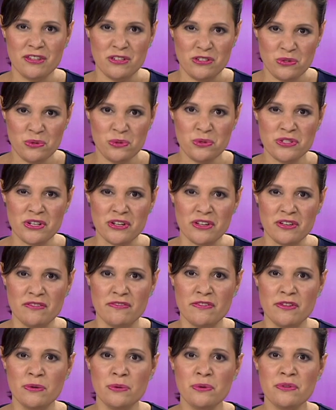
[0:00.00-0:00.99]
the daughter
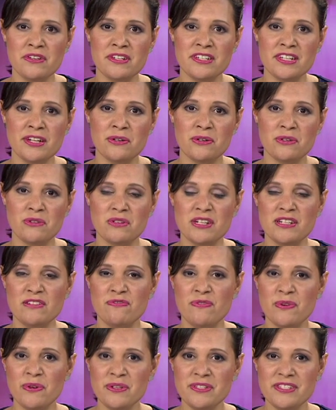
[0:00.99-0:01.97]
of the Northern Territory's
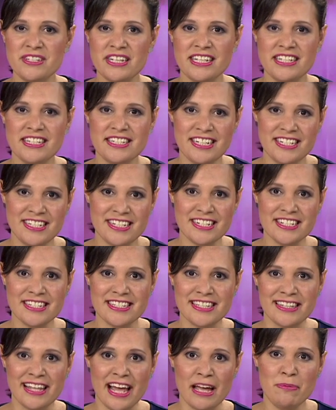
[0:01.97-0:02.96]
first
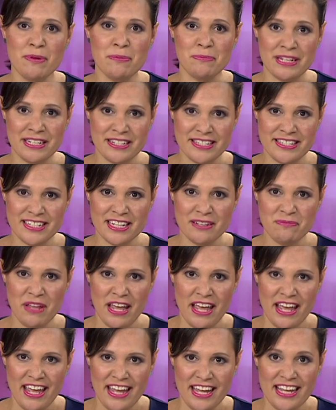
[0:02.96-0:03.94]
Indigenous Labor Minister,
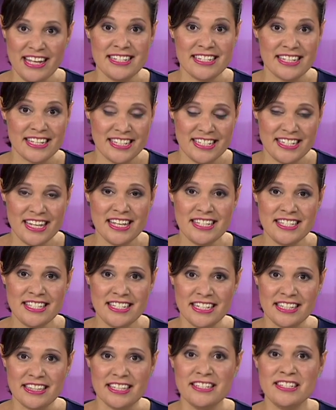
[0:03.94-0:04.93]
is
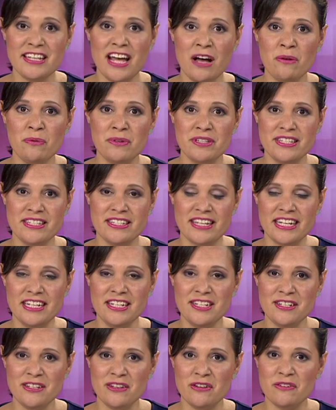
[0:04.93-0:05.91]
contesting the Darwin
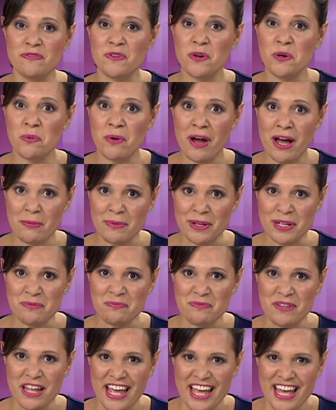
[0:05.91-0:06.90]
seat of
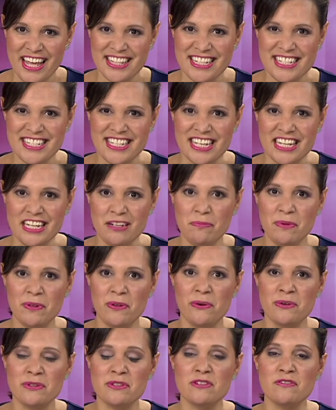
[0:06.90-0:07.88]
Karama. The seat
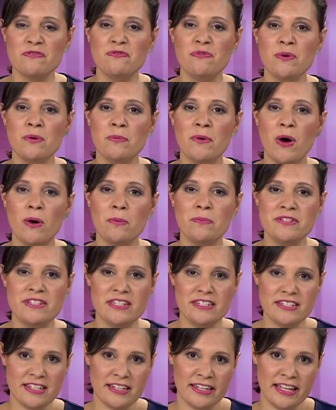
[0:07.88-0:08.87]
belongs to former
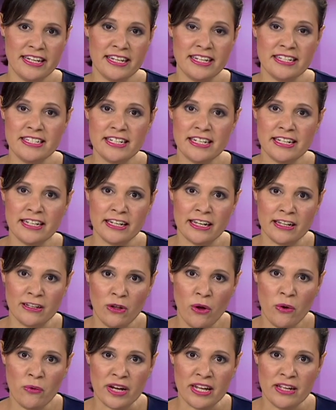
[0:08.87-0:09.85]
opposition leader Delia
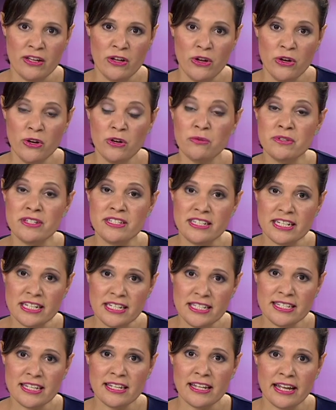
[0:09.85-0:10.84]
Lawrie, who was
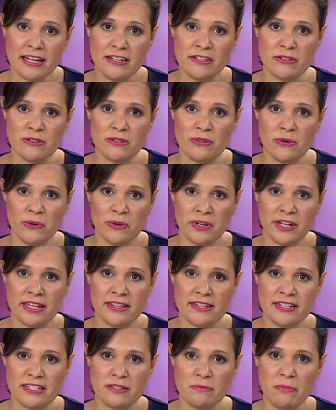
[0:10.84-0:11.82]
deselected earlier
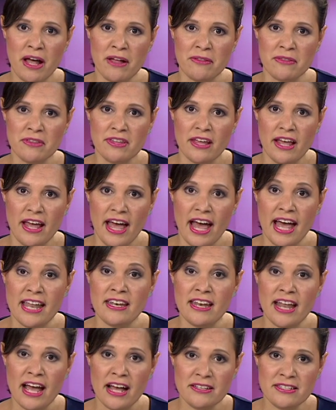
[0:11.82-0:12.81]
this month
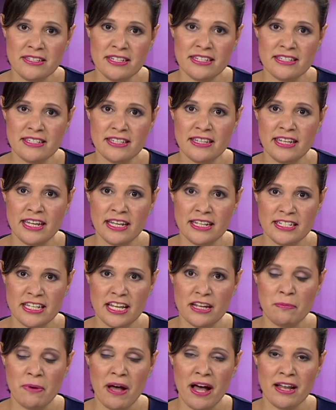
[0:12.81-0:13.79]
and now sits in the
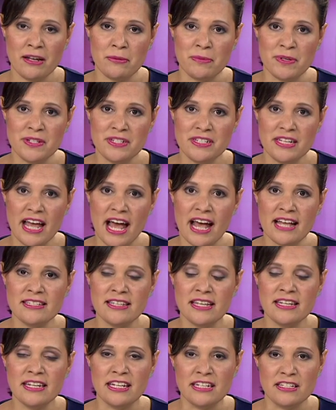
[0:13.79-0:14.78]
NT Parliament
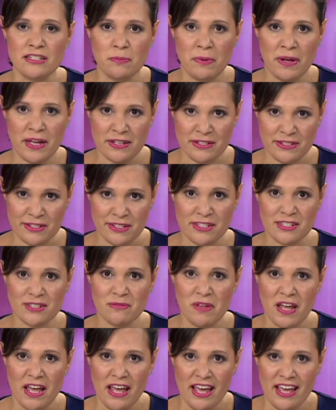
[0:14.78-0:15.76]
as an independent.
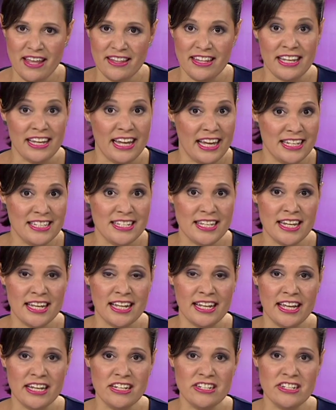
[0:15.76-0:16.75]
The NT
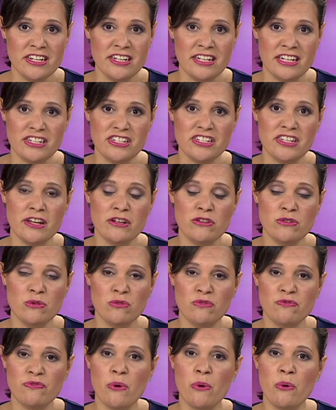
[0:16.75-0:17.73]
election is
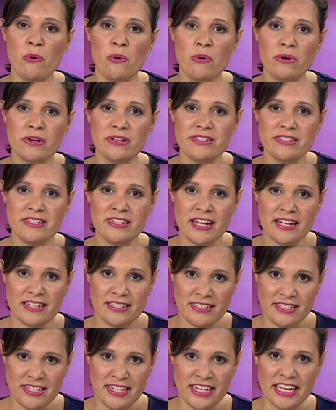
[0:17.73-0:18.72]
scheduled for August
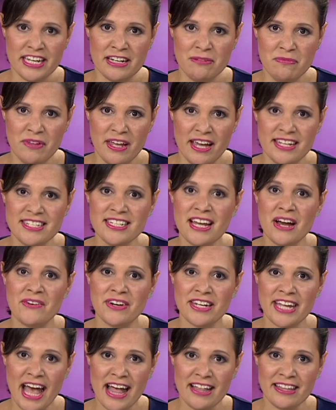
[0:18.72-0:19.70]
next year.
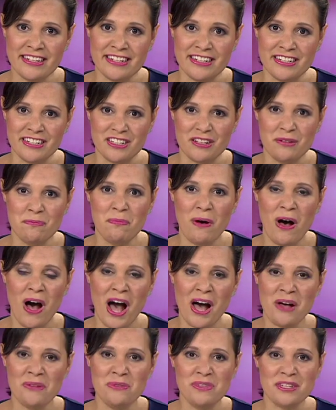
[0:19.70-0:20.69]
Tara Callinan
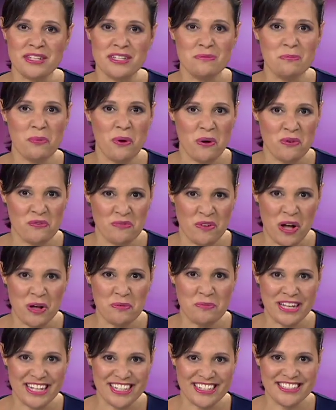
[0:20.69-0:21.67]
compiled this
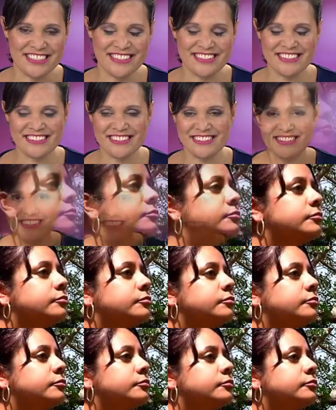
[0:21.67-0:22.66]
profile piece.
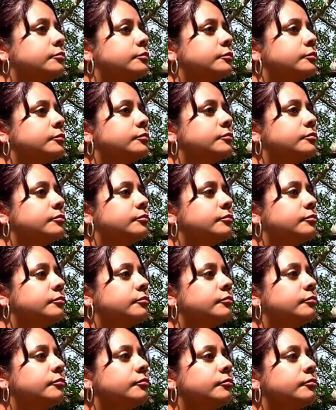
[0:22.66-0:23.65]
In
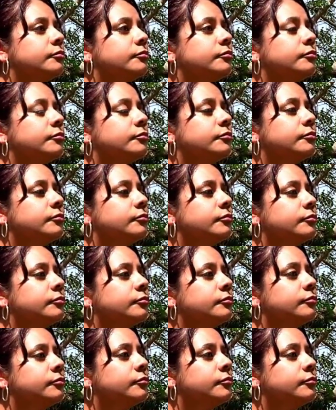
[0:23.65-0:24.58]
2007, Naria